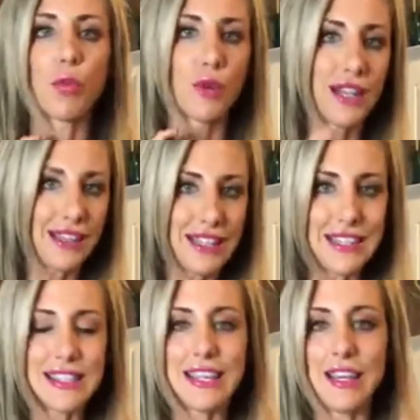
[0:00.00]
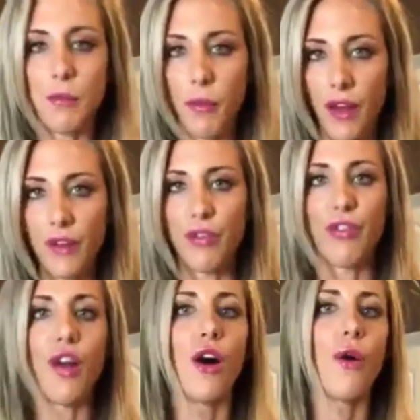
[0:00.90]
releasing blood
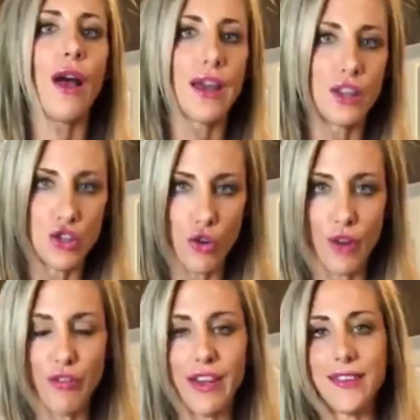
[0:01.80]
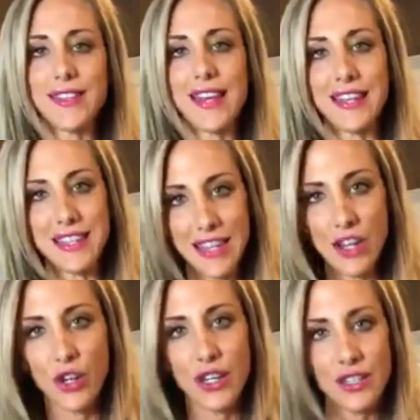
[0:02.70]
flow and endorphins and
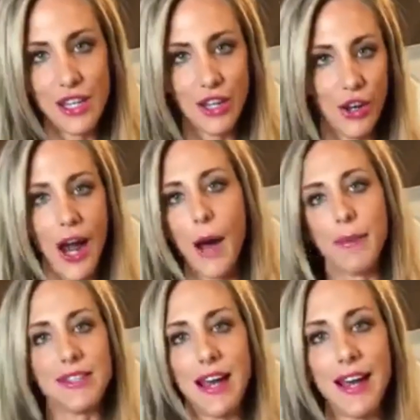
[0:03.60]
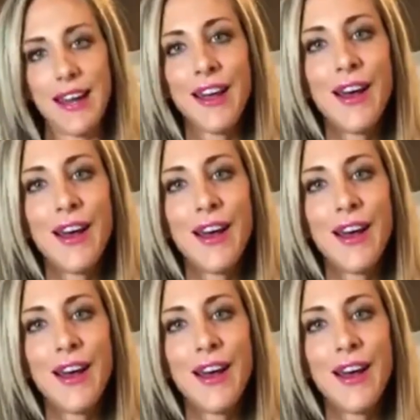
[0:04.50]
decreasing your appetite.